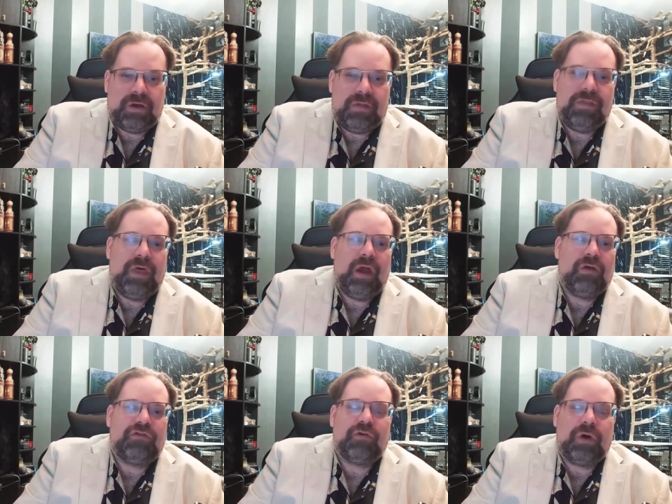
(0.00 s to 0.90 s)
and their
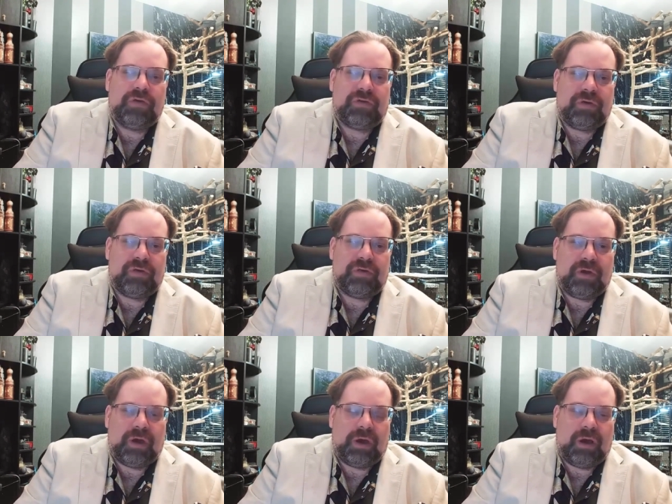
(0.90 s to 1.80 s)
choices
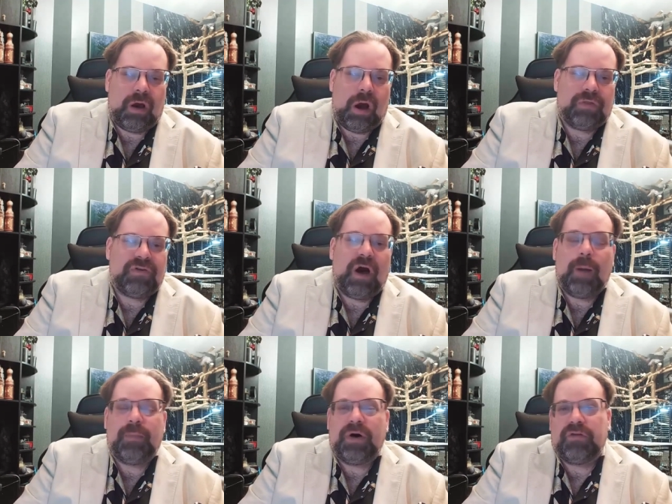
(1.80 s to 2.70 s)
uh, on
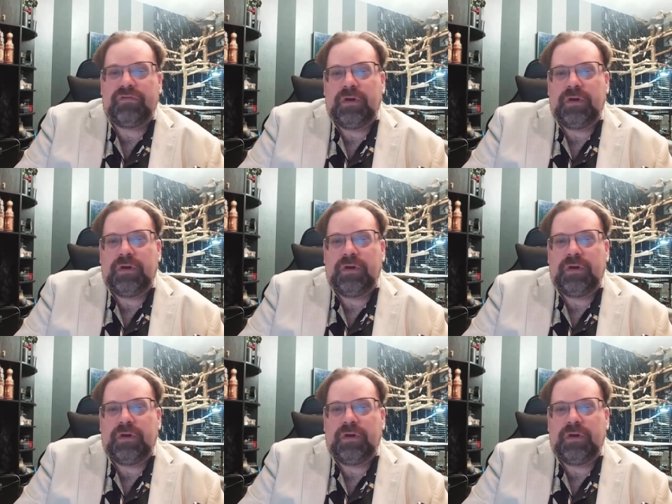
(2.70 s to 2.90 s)
top of.